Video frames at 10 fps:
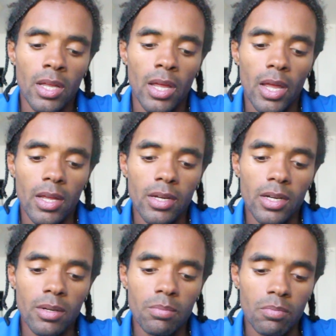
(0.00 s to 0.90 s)
And
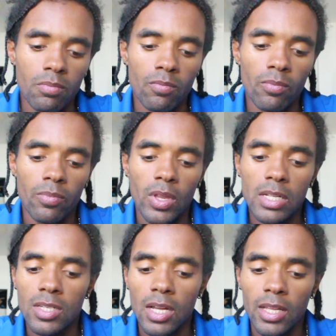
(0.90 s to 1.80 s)

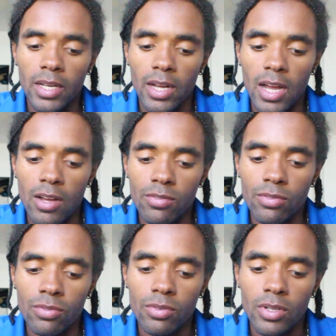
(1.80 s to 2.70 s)
it's not like I
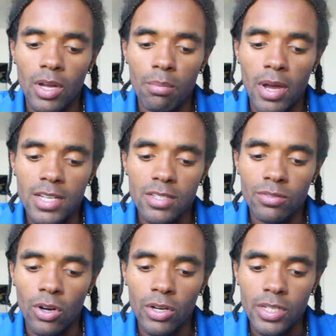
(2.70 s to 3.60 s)
have a
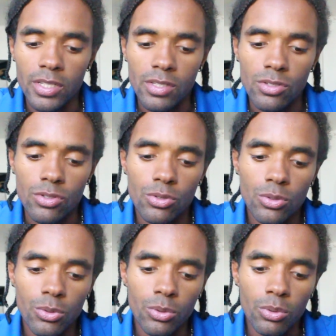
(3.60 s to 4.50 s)
massive audience
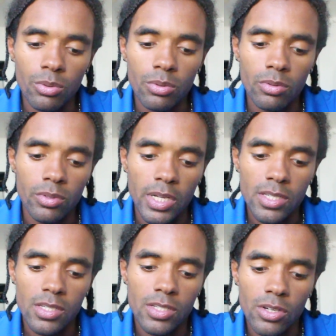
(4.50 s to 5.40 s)
to
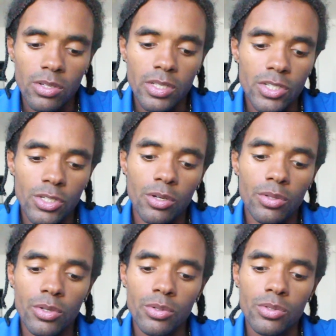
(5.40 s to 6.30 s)
necessarily share
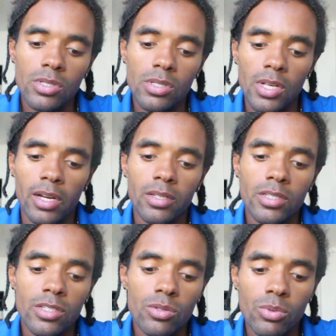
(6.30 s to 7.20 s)
those
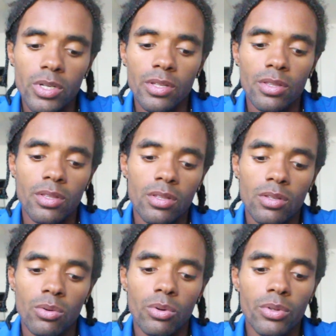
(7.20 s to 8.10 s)
ideas with,
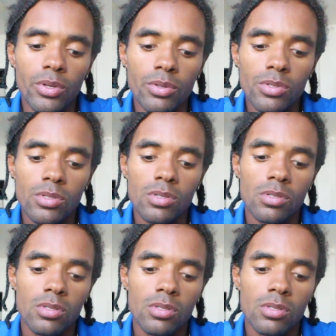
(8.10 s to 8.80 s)
or those